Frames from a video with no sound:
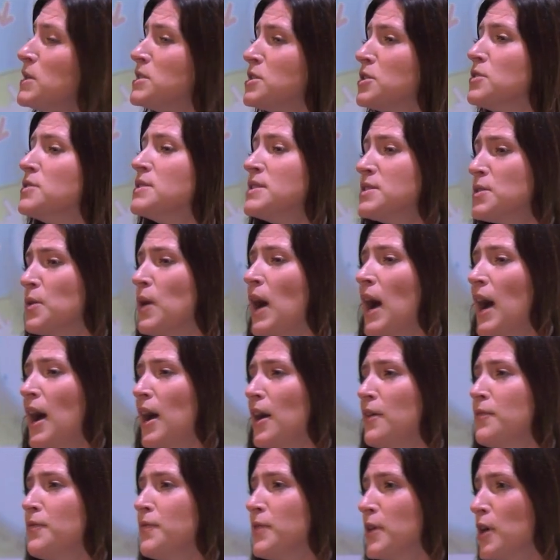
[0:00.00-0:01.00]
do still
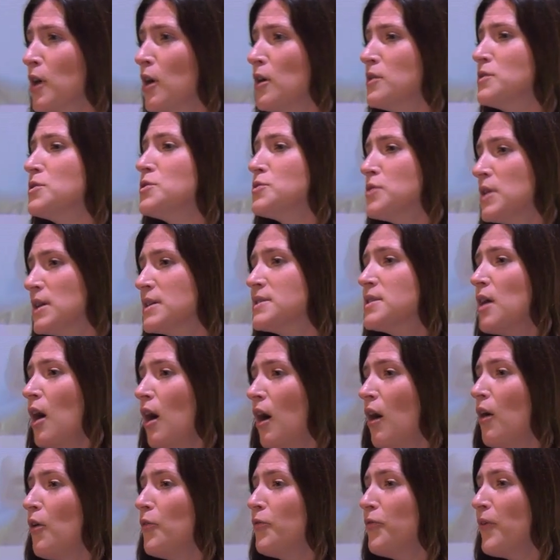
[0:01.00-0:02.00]
have the constructs
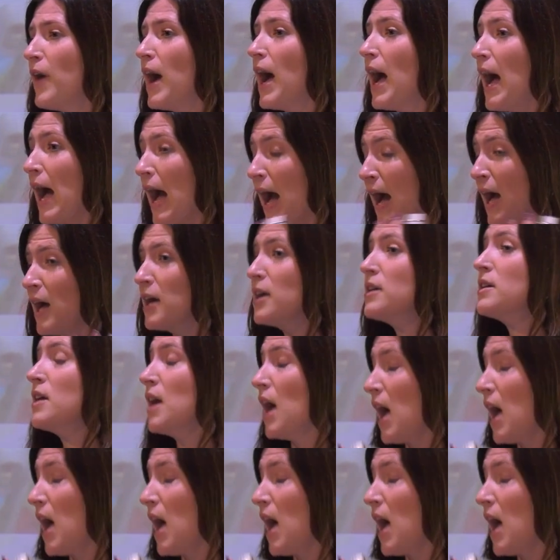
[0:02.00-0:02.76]
of our